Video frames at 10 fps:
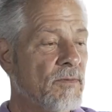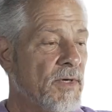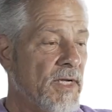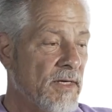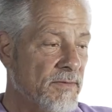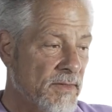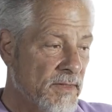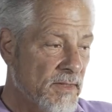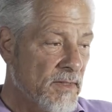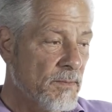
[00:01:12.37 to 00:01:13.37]
We have
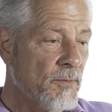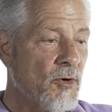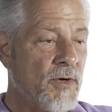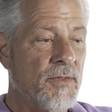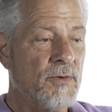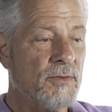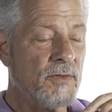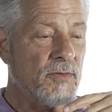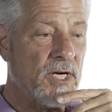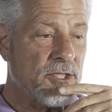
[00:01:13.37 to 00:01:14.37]
broken through
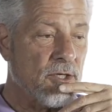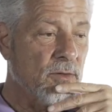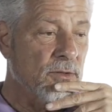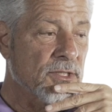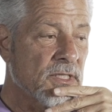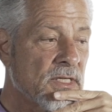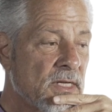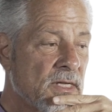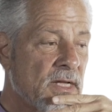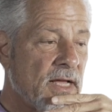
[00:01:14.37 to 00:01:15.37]
the thresholds,
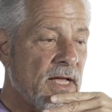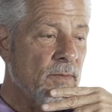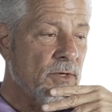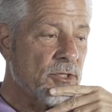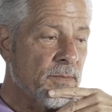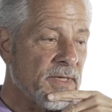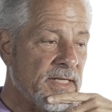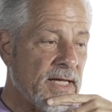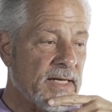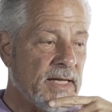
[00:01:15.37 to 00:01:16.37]
and we should be
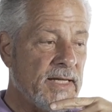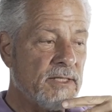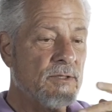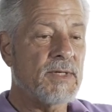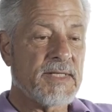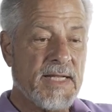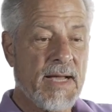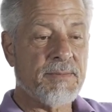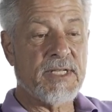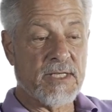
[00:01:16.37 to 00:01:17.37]
dedicated to
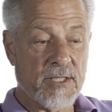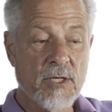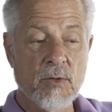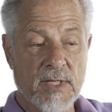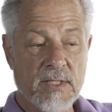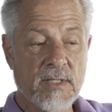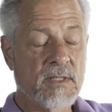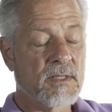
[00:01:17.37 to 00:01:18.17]
adapting to it.